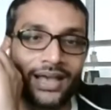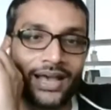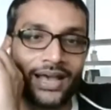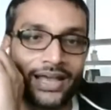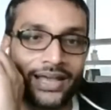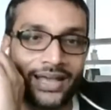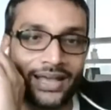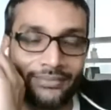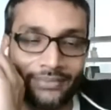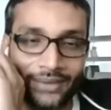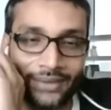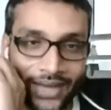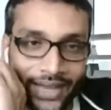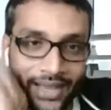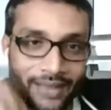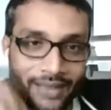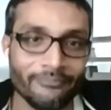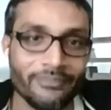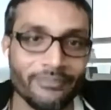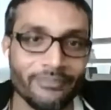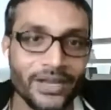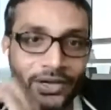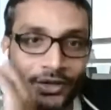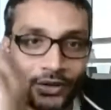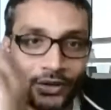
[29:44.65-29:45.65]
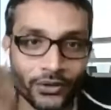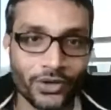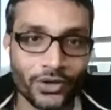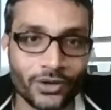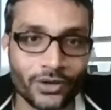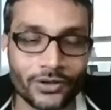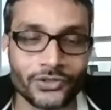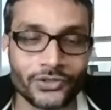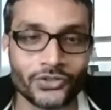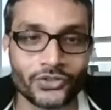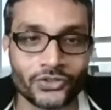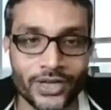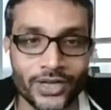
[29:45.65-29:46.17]
I have a campaign to
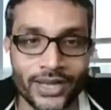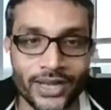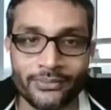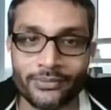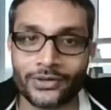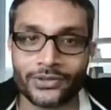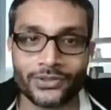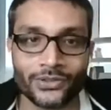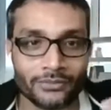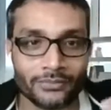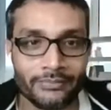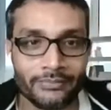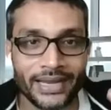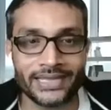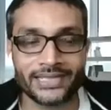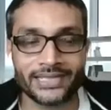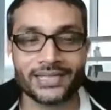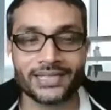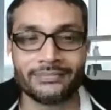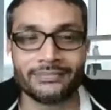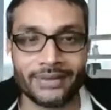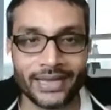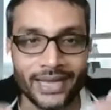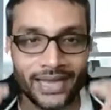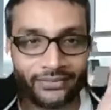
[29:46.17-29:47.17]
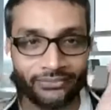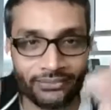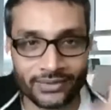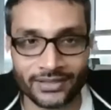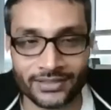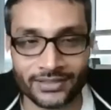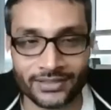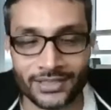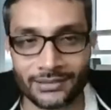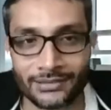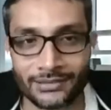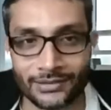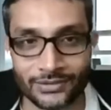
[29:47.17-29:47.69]
launch. So I want to measure my
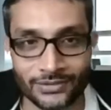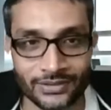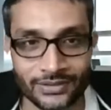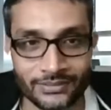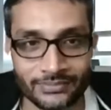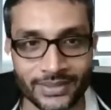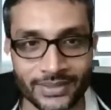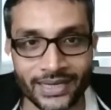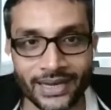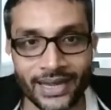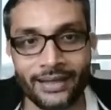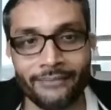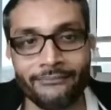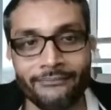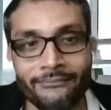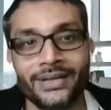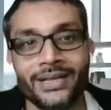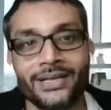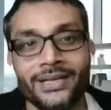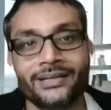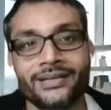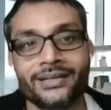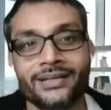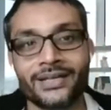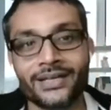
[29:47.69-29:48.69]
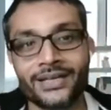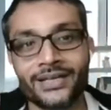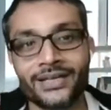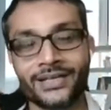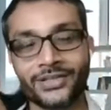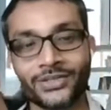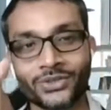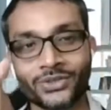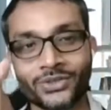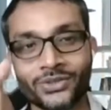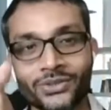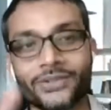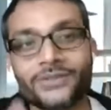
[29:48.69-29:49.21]
effectiveness of the campaign.
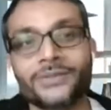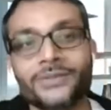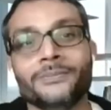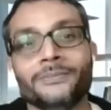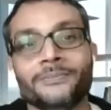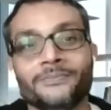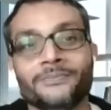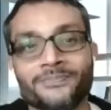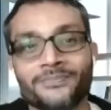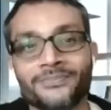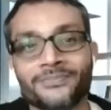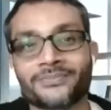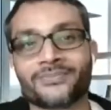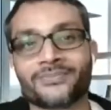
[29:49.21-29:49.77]
So